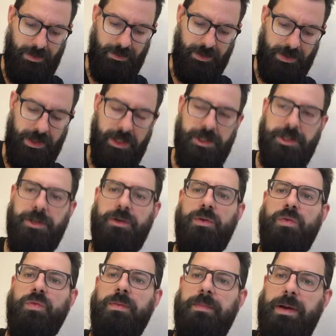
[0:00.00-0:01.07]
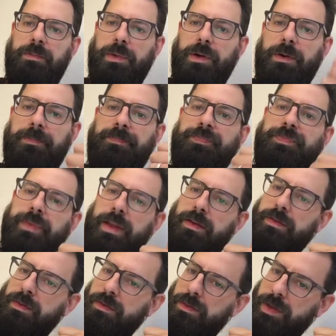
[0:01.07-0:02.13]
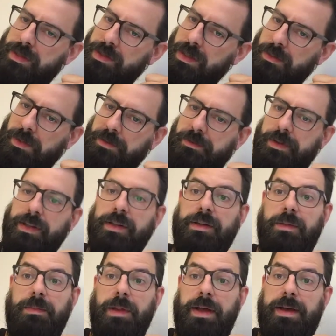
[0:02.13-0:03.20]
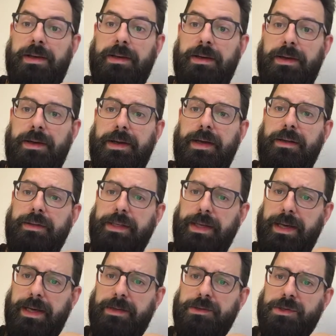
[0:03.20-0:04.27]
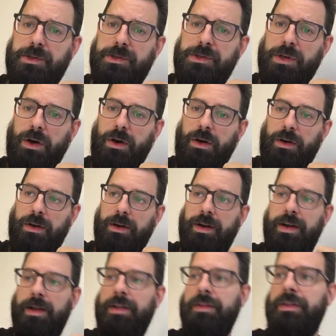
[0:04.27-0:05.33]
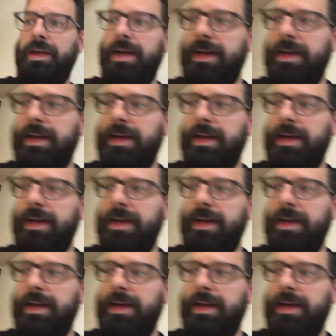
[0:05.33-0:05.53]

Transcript: For tissue, remember, it's going to be fill in the blank, and the answers are the